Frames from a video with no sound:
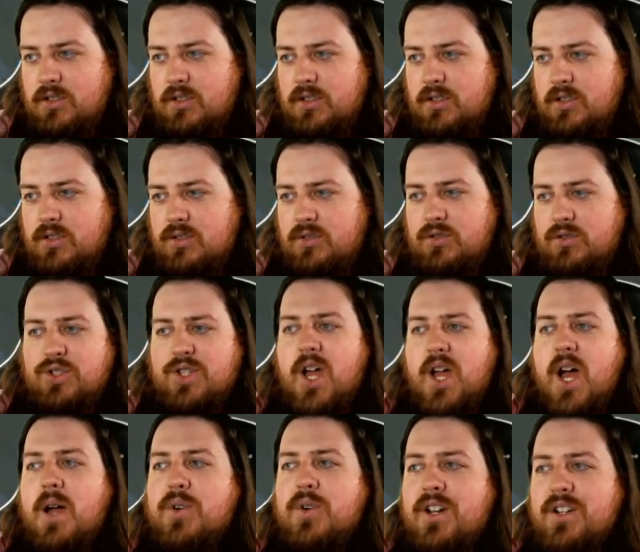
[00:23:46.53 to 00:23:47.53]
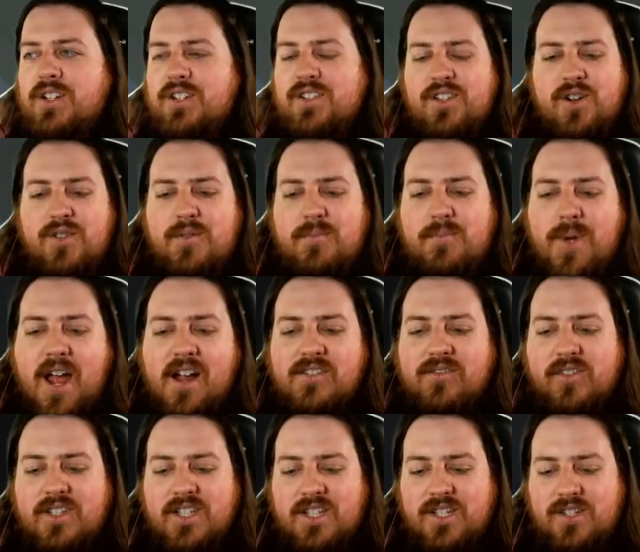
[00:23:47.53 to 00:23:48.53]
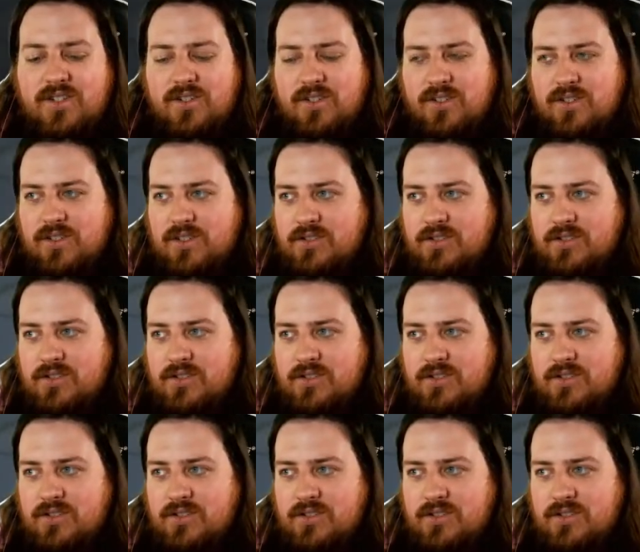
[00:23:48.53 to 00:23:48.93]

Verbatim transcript: We'll just hop right in there on the back of a deer.